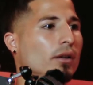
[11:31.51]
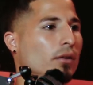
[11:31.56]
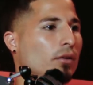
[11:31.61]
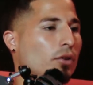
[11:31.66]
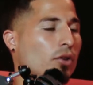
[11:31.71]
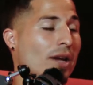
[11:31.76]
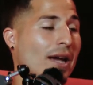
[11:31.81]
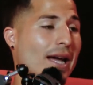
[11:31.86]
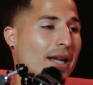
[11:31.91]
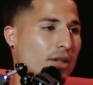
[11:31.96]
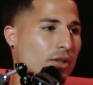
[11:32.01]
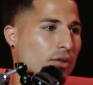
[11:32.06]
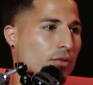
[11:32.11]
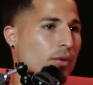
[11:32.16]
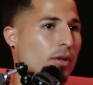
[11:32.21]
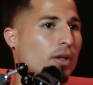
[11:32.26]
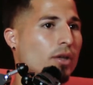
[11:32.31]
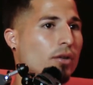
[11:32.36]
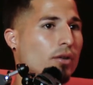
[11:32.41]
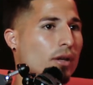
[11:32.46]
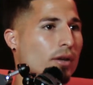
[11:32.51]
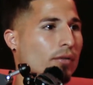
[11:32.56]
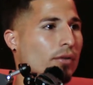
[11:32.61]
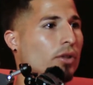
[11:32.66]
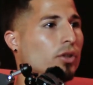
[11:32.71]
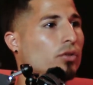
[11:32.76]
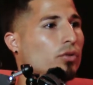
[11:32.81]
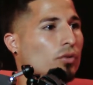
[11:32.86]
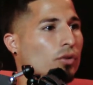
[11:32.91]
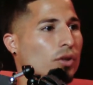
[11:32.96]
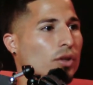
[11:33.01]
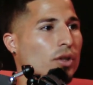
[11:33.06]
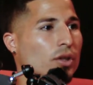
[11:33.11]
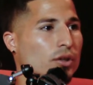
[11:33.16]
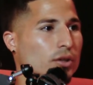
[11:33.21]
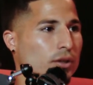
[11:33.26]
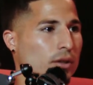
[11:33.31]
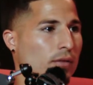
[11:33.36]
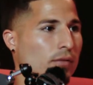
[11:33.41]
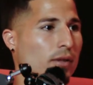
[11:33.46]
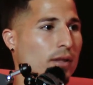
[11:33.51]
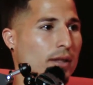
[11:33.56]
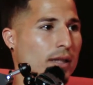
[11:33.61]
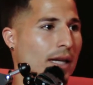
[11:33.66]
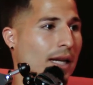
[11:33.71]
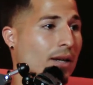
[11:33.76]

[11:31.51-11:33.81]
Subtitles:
You had to renew every 2 years, stuff like that.